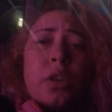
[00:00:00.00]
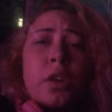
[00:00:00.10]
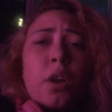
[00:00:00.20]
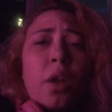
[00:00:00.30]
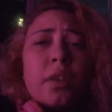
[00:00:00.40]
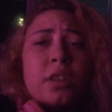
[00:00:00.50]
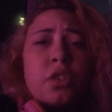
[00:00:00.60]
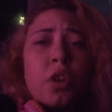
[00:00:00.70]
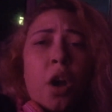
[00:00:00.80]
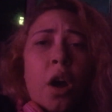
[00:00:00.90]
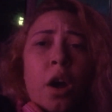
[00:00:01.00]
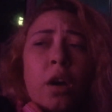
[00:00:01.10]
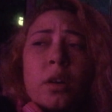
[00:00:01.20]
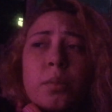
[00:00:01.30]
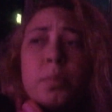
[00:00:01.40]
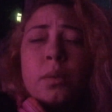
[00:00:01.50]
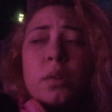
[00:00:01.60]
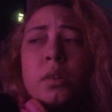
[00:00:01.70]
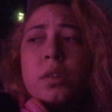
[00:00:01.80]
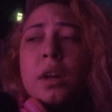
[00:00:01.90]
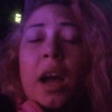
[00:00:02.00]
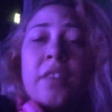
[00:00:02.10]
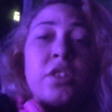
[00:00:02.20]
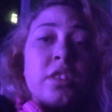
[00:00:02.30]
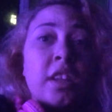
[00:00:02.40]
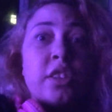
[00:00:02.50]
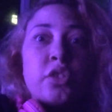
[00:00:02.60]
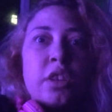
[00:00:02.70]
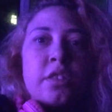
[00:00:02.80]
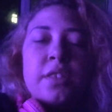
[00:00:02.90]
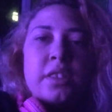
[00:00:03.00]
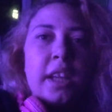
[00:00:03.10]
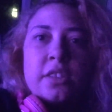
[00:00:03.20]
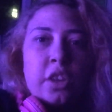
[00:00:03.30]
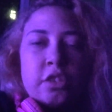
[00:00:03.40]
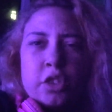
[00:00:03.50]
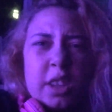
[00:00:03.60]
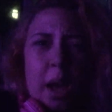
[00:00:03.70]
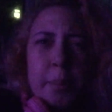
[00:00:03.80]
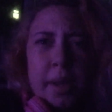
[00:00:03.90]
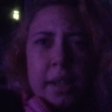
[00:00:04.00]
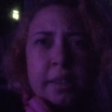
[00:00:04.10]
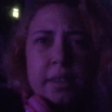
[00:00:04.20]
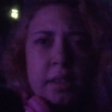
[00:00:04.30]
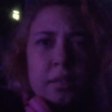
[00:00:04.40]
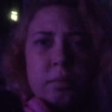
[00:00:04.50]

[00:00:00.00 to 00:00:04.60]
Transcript: going to call this short, but I've just had a stressful day, so I just can't be editing.